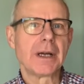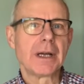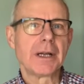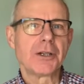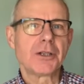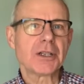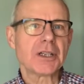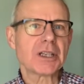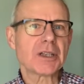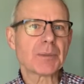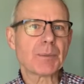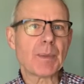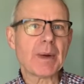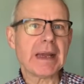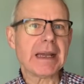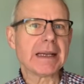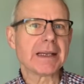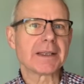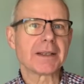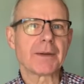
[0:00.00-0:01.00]
just
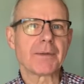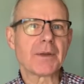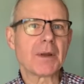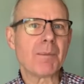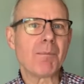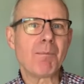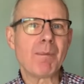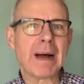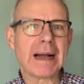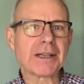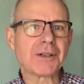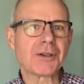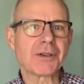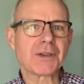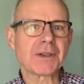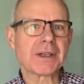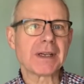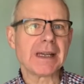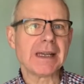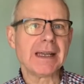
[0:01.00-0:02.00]
speaks of the
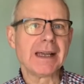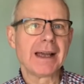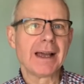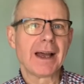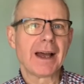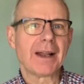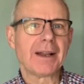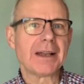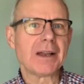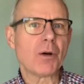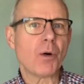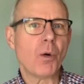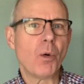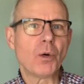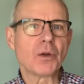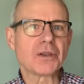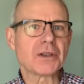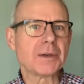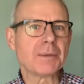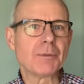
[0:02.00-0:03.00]
majesty and the
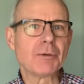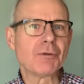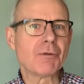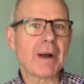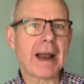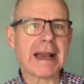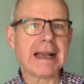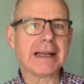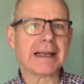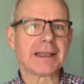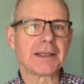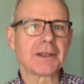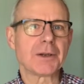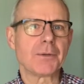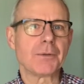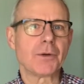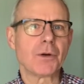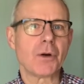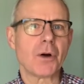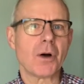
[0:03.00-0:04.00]
awesome greatness
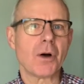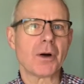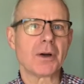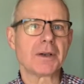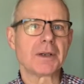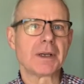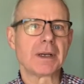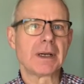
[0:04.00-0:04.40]
of God.